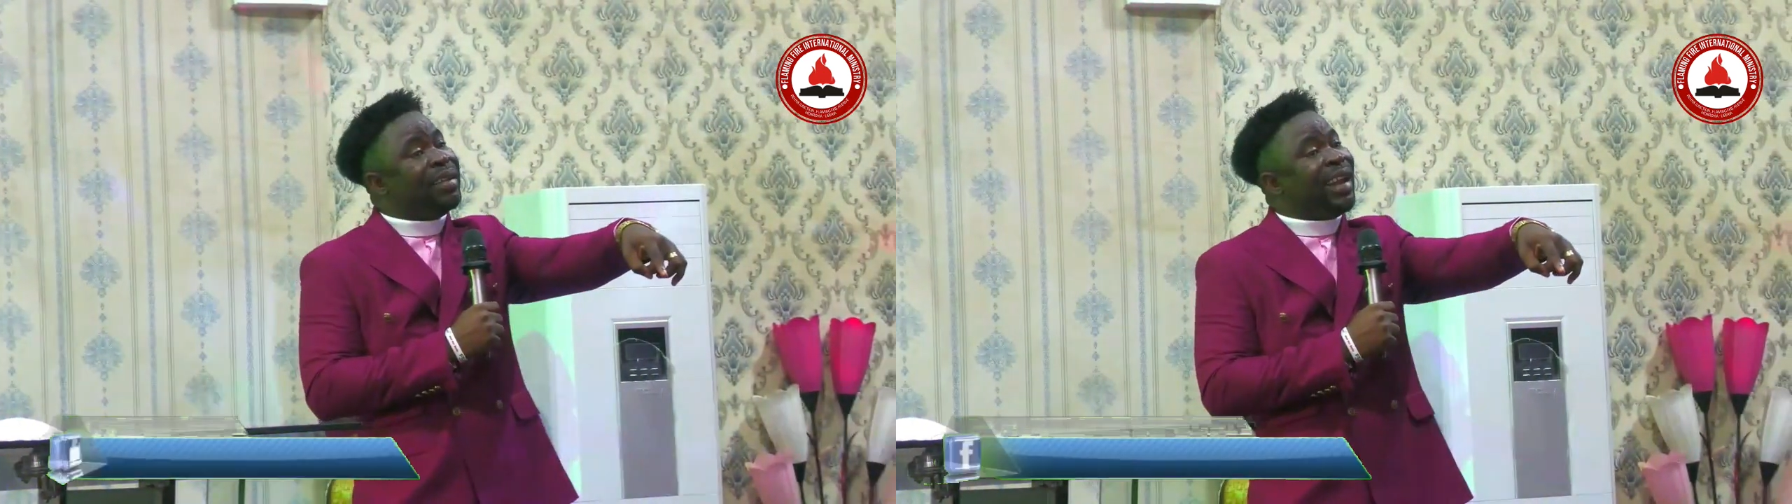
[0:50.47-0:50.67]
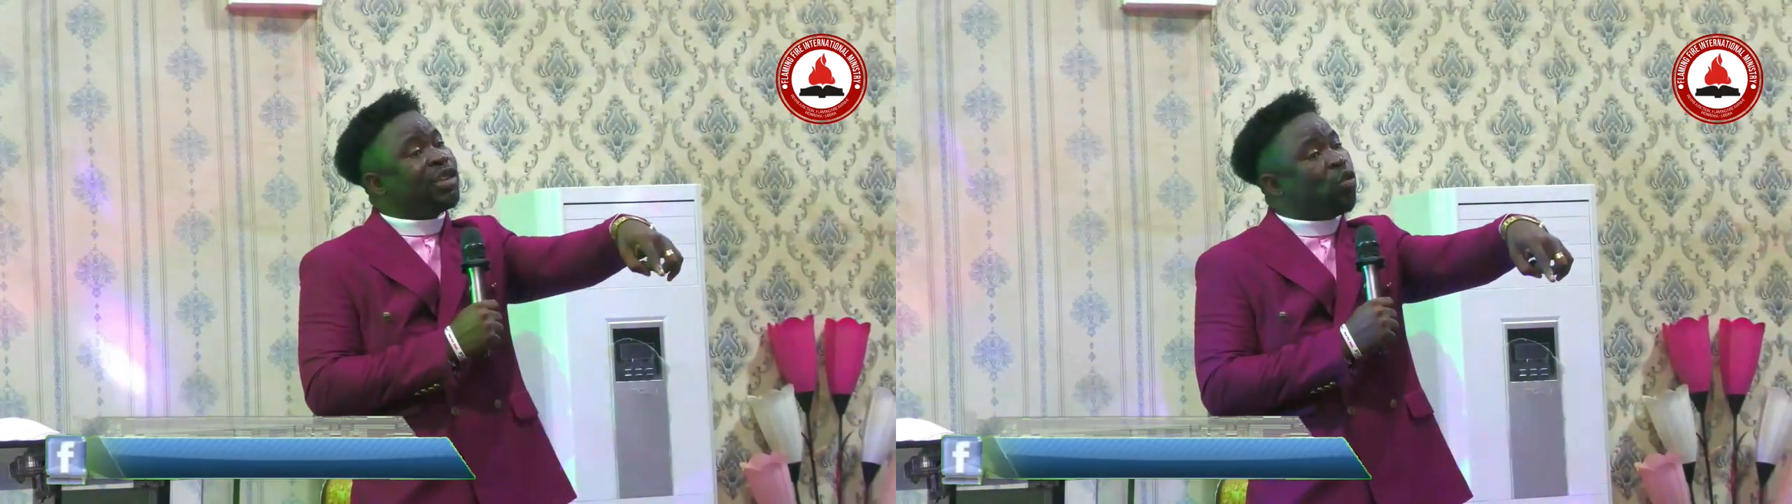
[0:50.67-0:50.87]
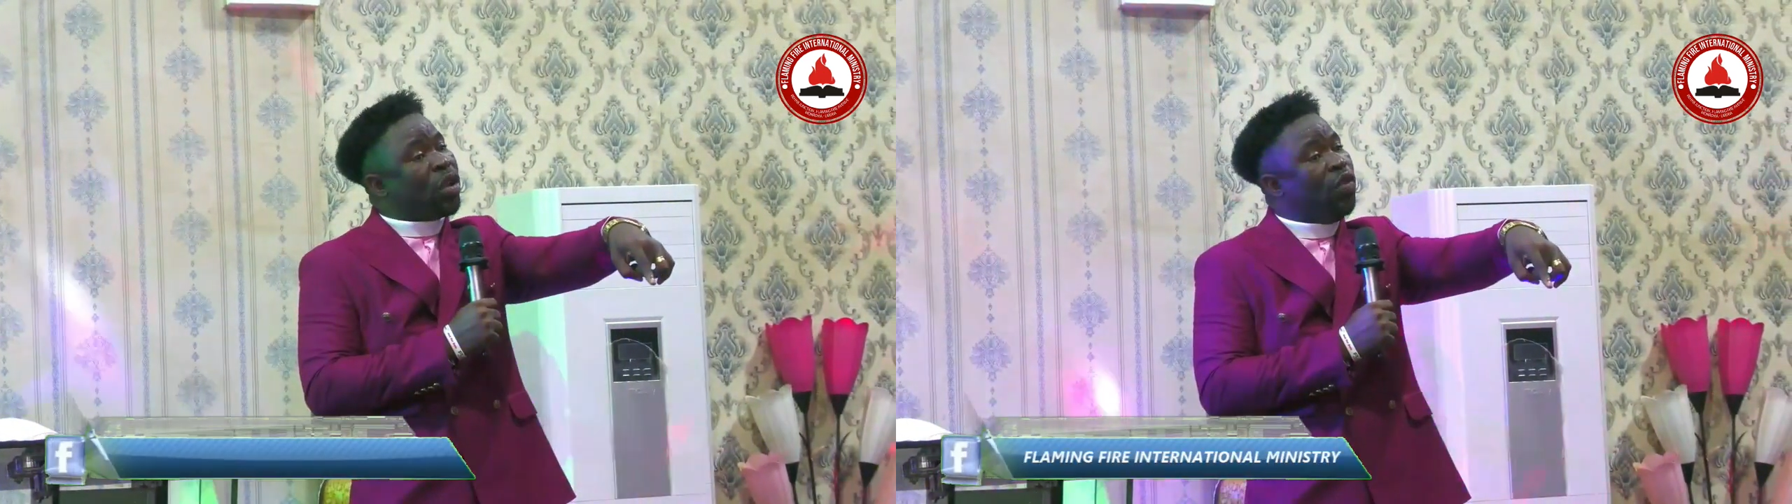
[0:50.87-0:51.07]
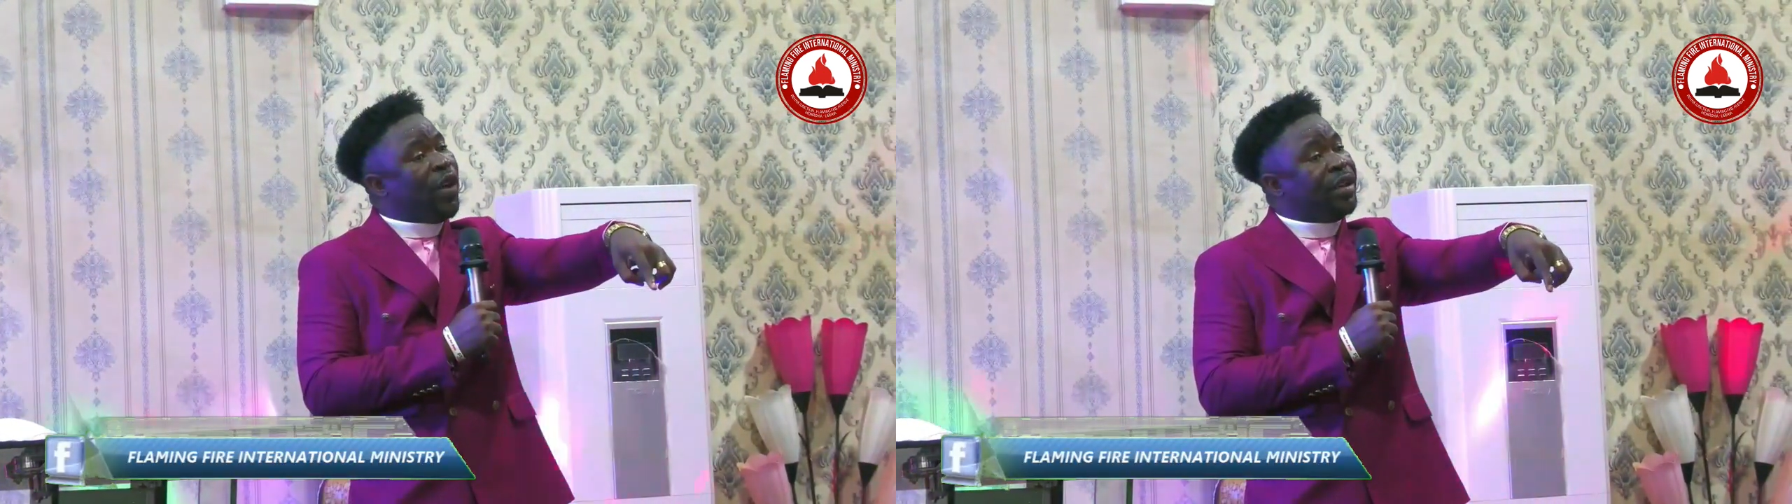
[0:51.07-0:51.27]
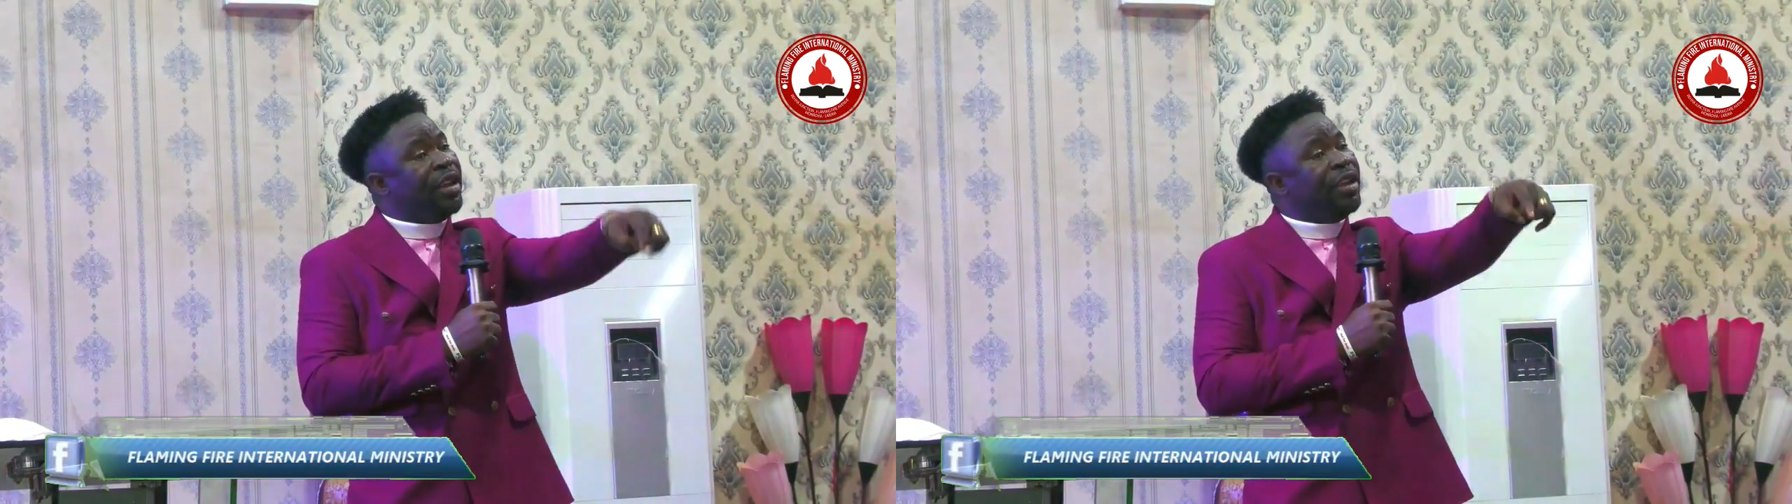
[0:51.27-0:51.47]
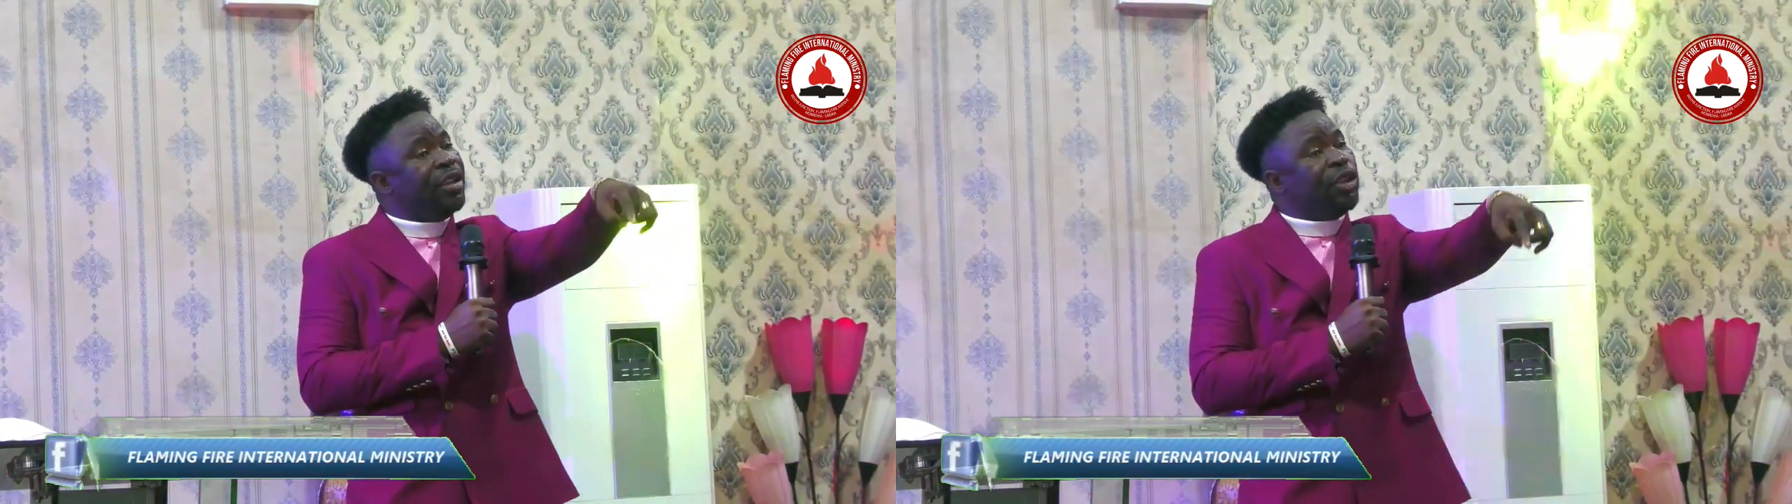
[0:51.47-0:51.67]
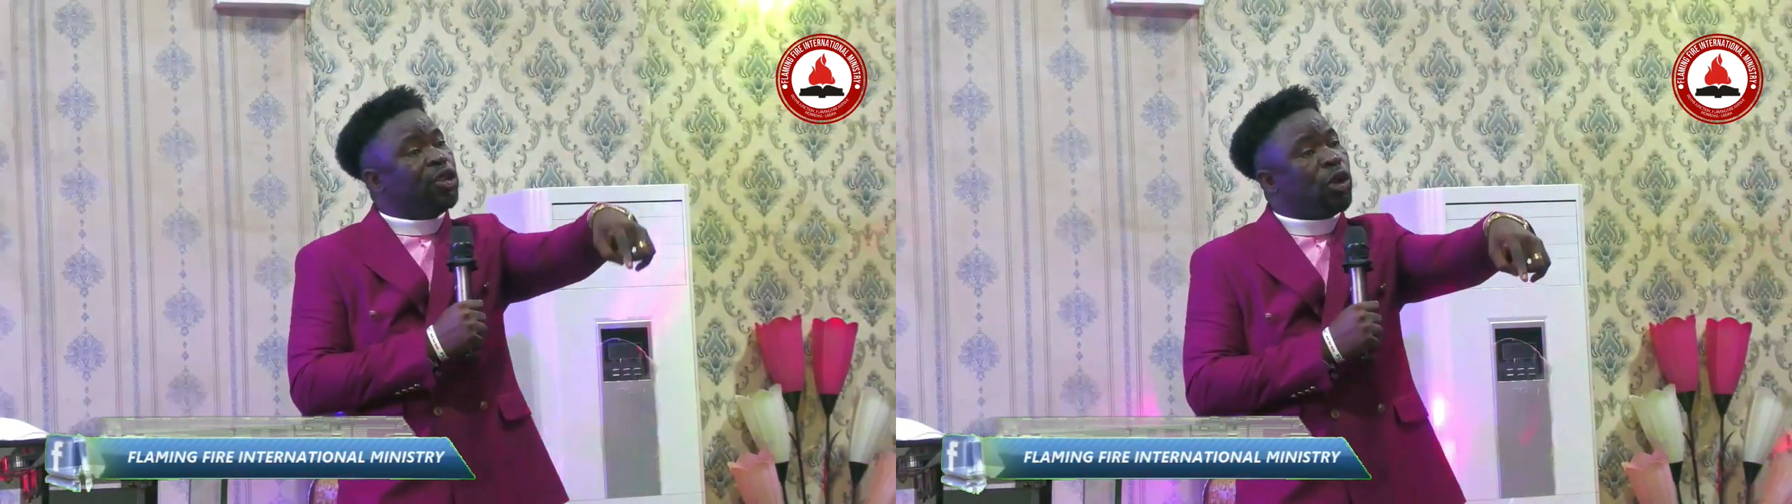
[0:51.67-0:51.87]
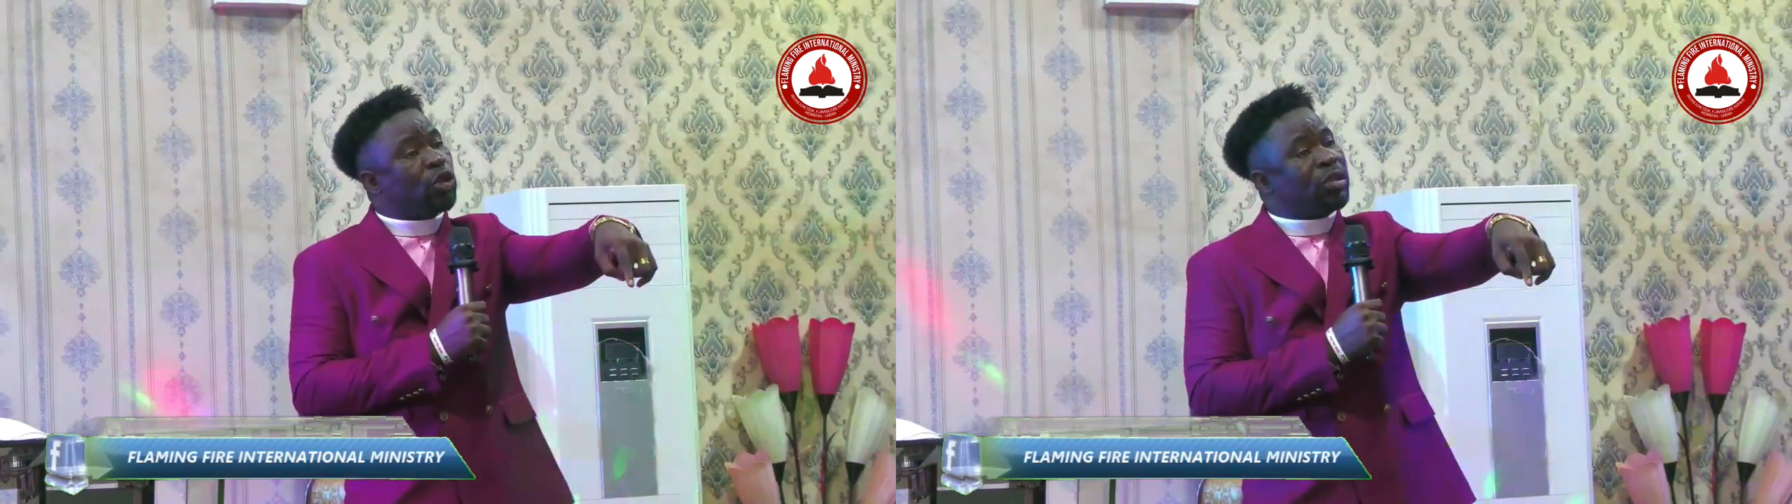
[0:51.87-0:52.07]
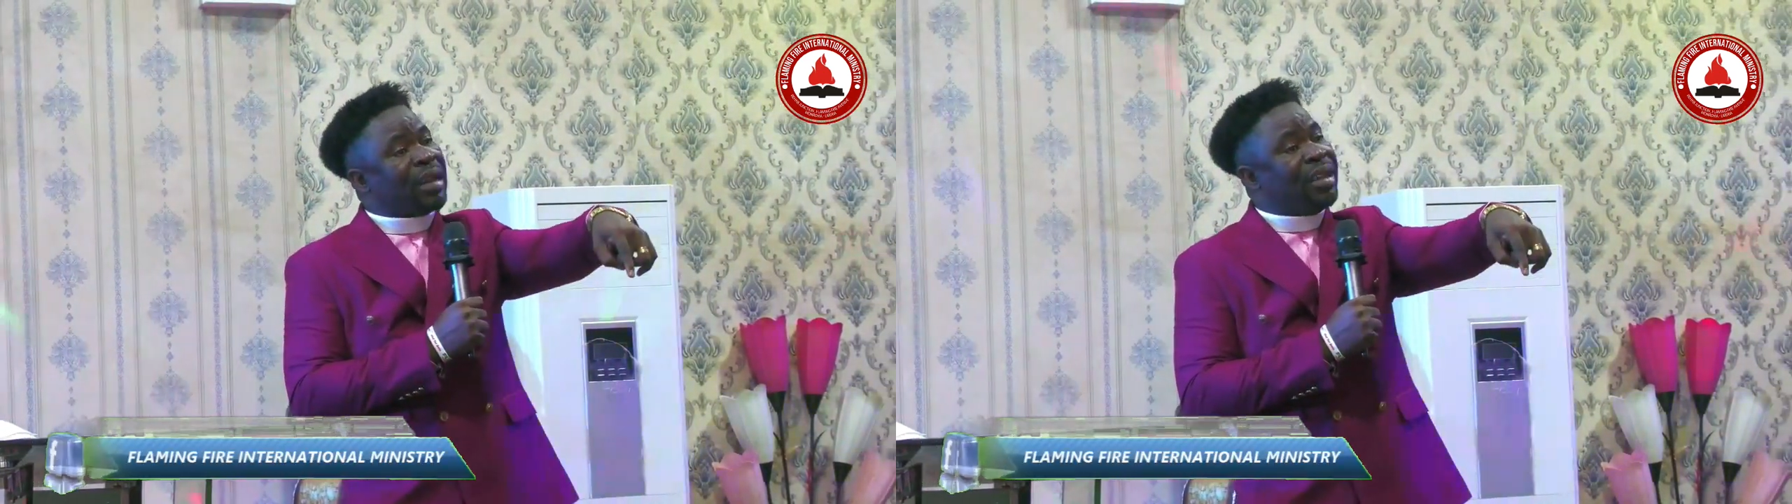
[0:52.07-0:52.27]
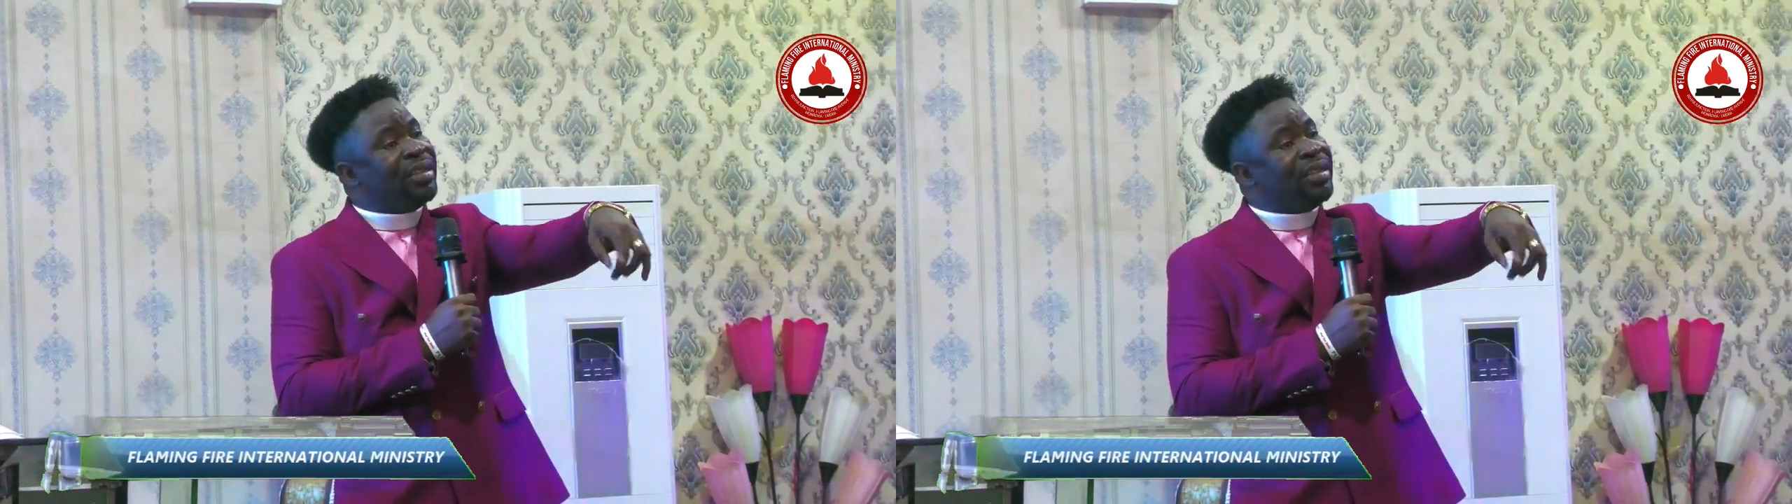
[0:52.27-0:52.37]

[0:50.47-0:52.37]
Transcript: that is working for them, he's just society.